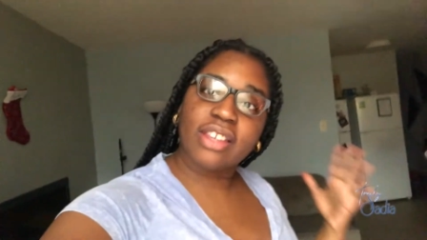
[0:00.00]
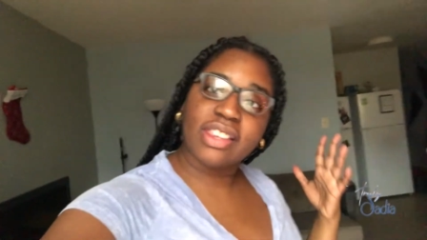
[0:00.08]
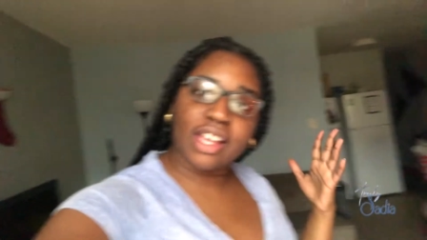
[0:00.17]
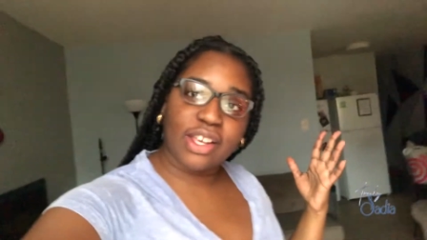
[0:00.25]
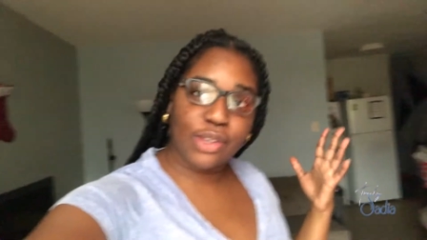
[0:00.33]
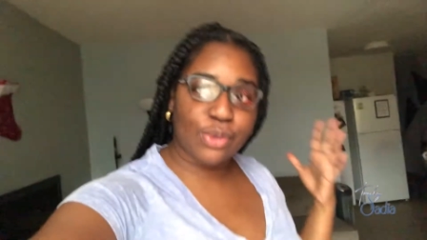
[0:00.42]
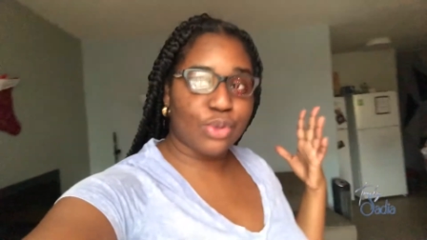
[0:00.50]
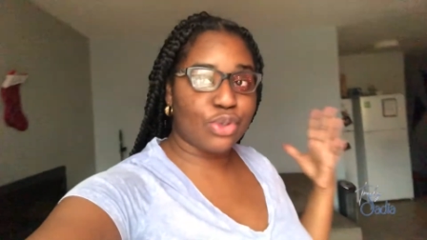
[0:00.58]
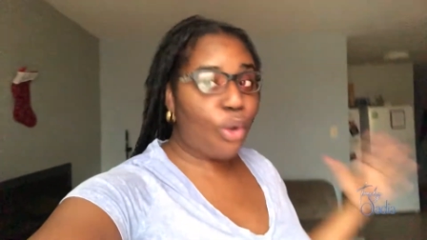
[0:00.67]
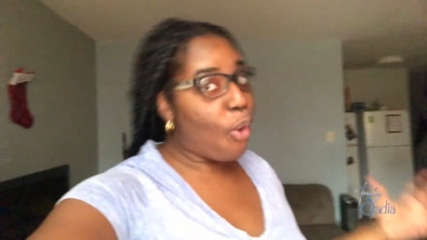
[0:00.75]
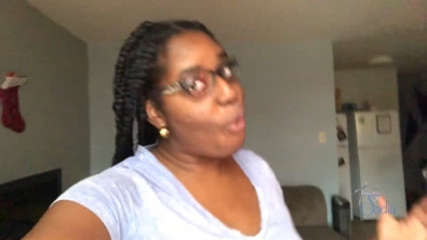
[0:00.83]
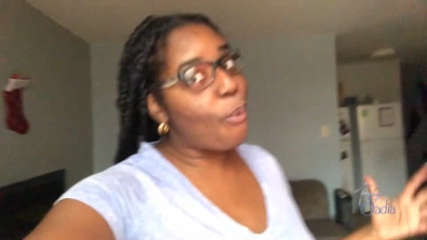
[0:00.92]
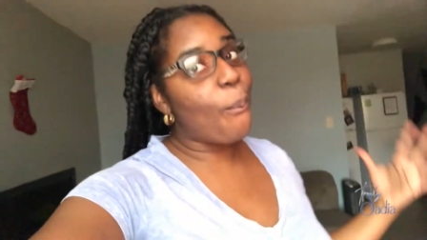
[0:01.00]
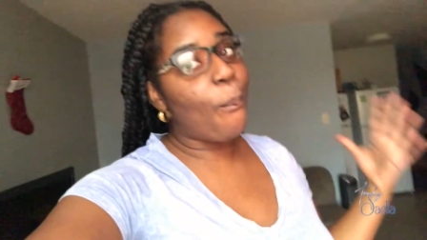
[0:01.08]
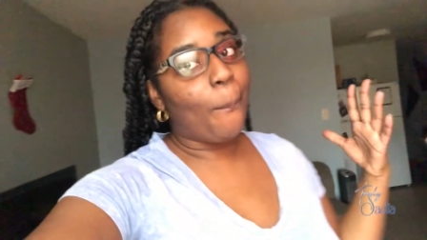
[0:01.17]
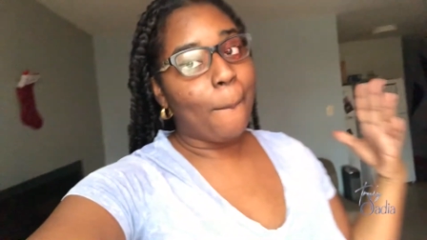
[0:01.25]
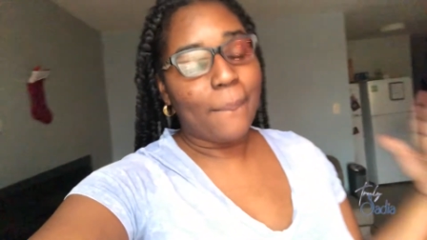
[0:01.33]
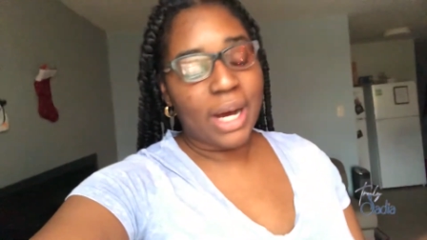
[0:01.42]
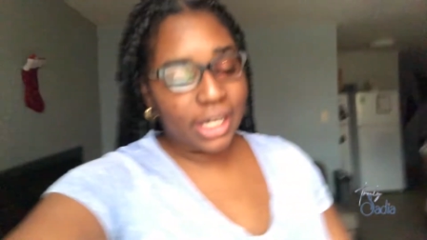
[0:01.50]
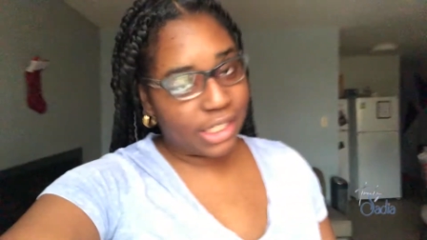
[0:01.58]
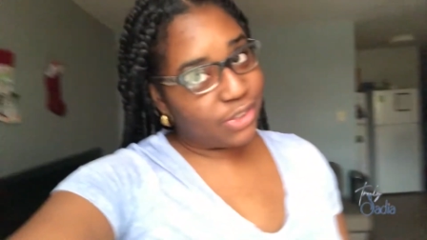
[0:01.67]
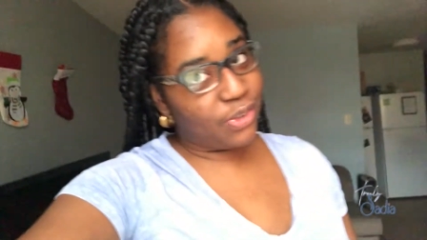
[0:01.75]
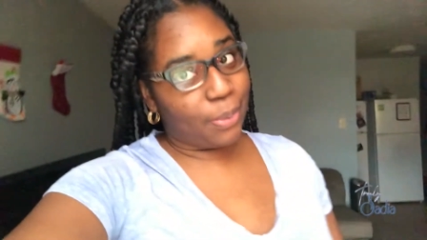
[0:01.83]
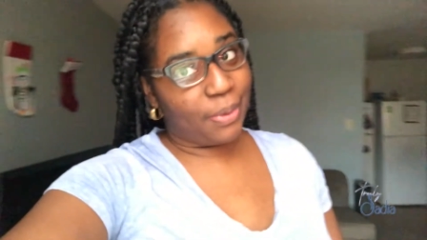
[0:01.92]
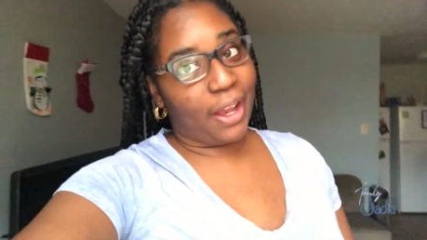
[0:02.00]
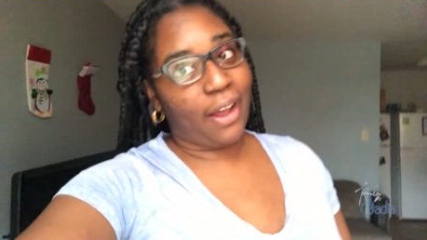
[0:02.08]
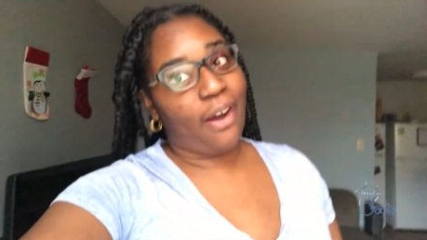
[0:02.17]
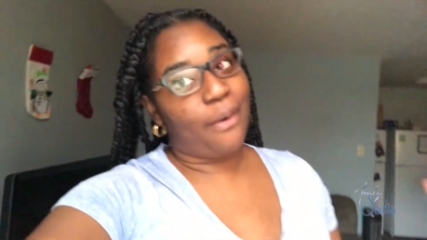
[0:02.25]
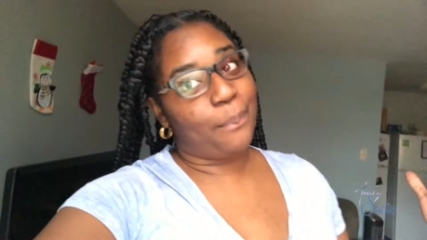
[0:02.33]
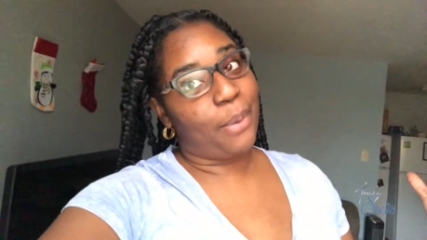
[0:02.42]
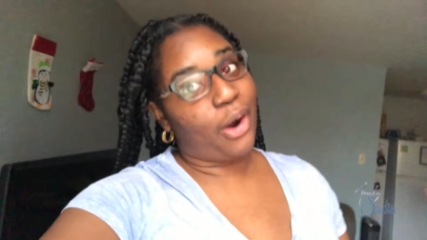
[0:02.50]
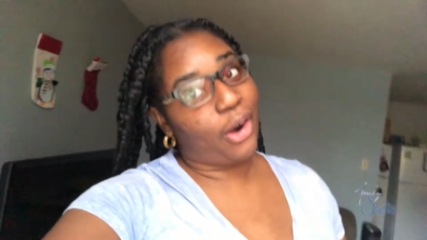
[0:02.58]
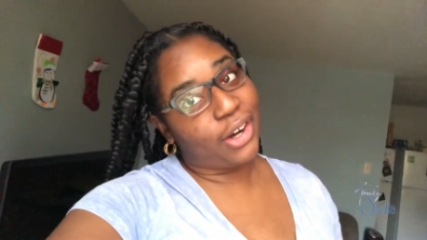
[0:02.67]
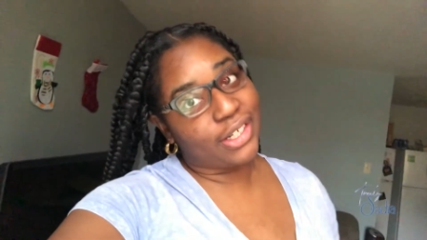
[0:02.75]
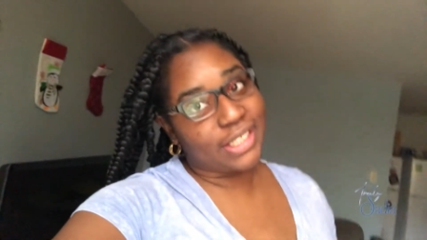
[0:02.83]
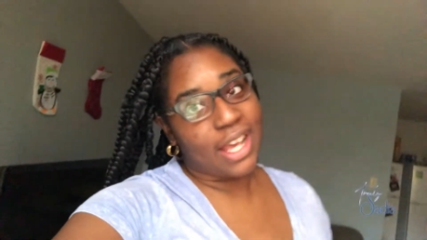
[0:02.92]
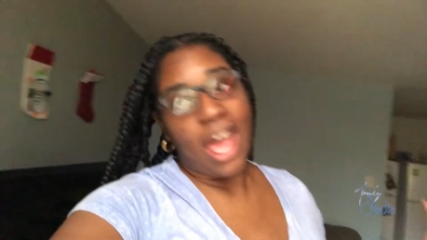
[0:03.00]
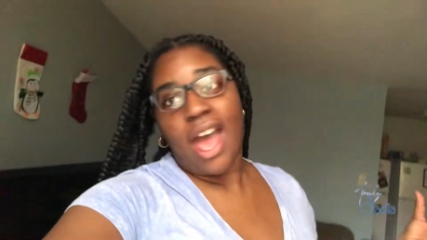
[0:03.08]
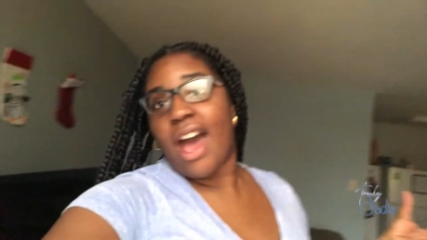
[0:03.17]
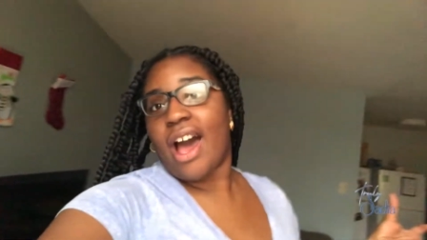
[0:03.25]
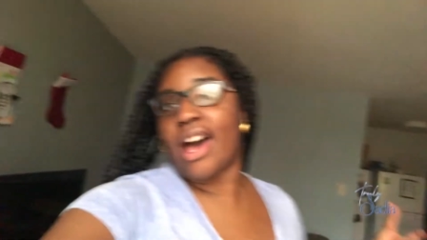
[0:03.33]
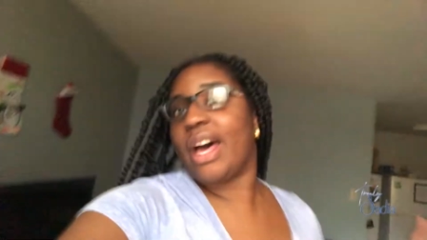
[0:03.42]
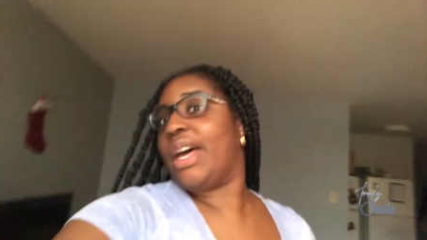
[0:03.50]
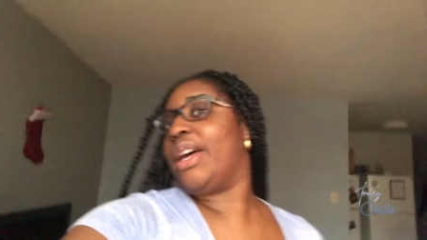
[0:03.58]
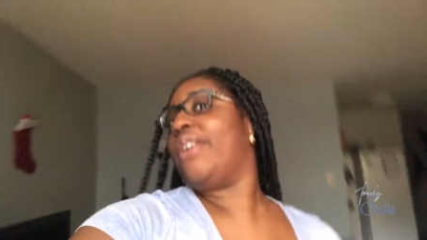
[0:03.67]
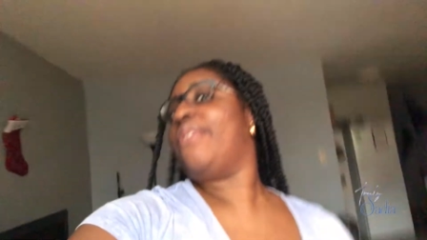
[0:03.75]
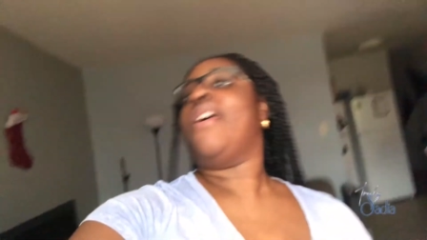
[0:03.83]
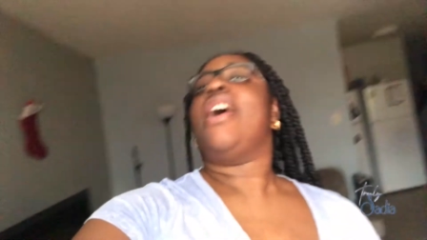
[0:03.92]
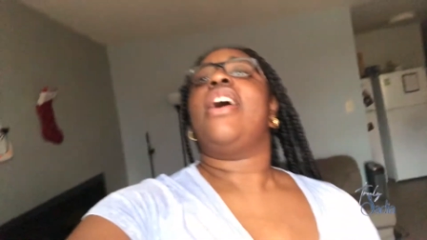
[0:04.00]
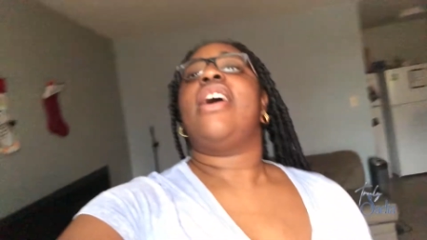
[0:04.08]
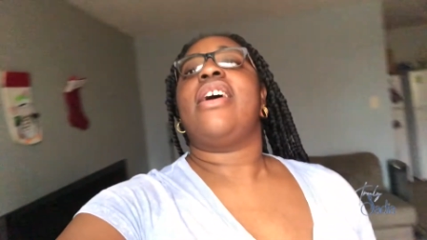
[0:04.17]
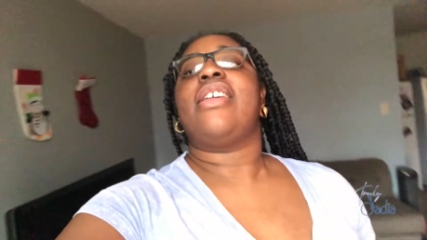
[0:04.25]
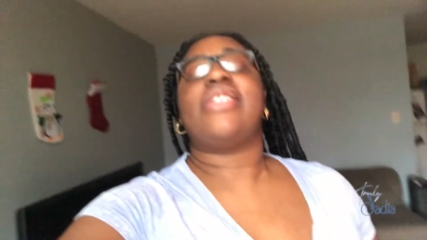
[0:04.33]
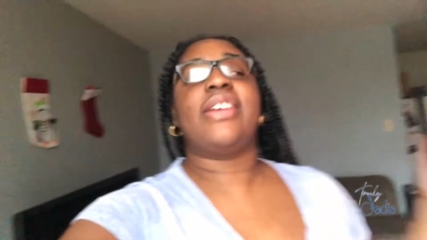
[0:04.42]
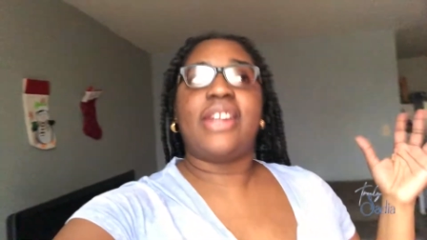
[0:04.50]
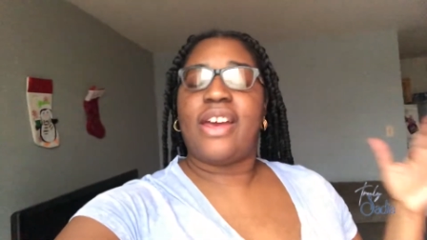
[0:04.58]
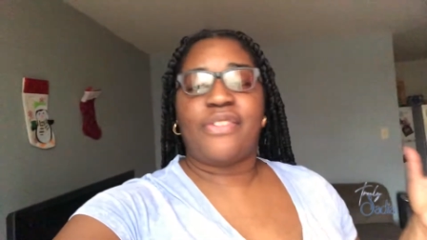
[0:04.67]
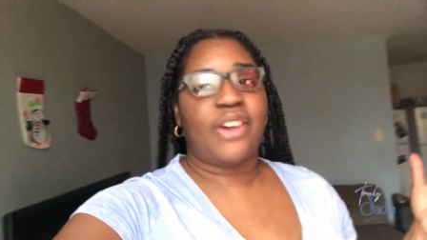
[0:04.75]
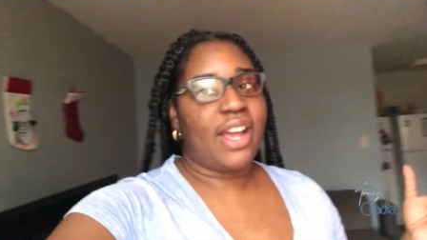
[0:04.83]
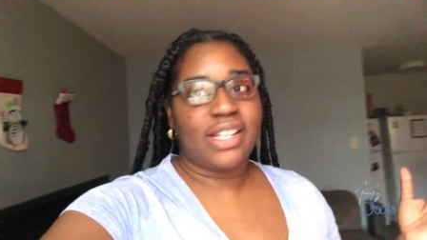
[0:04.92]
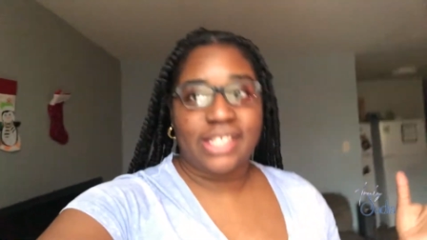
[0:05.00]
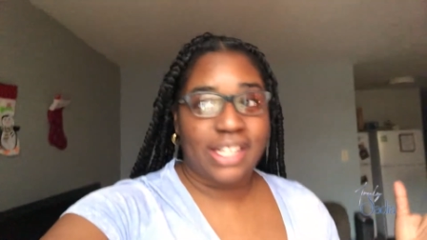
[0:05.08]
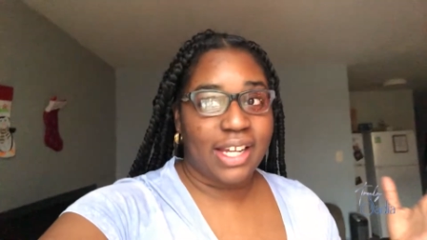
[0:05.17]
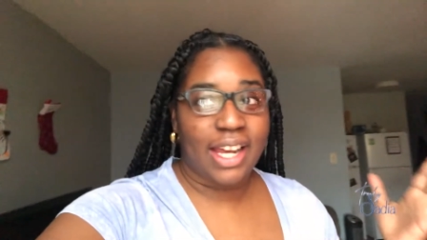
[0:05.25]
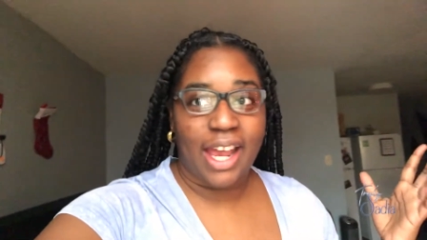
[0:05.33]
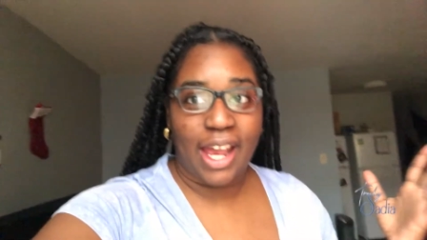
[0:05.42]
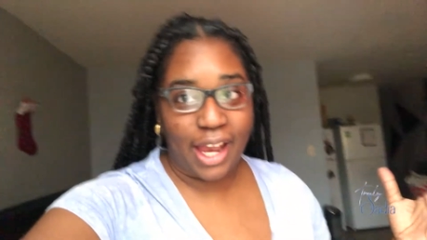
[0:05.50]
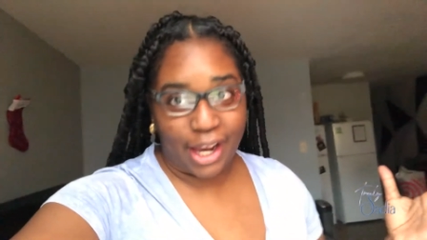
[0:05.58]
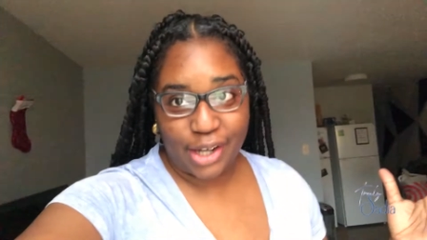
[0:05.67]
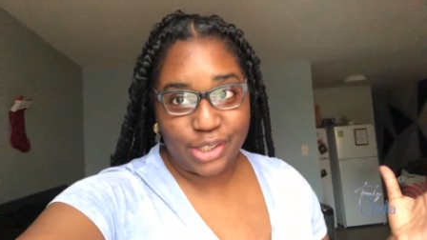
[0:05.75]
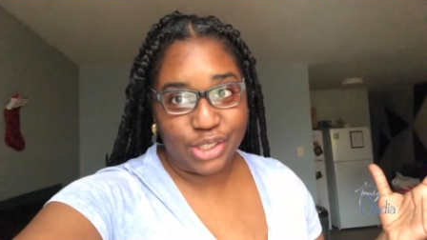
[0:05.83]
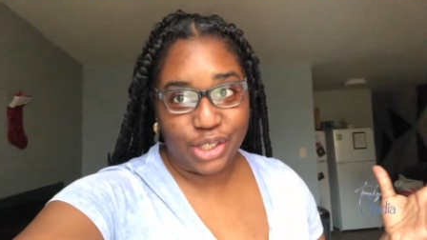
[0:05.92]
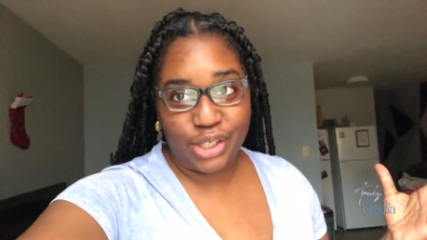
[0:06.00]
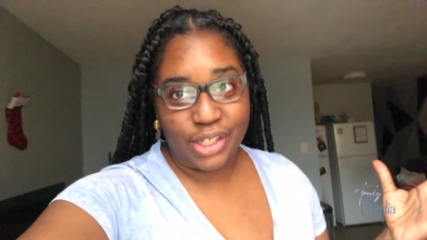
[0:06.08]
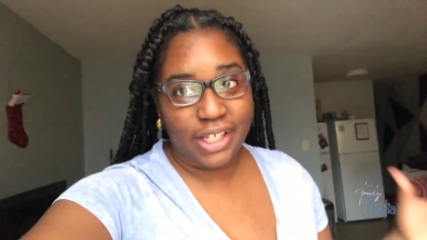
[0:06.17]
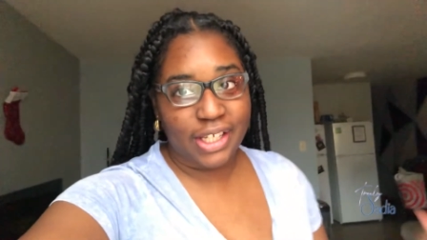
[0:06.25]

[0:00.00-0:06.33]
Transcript: Thank you so much for being a part of the never ending hair journey,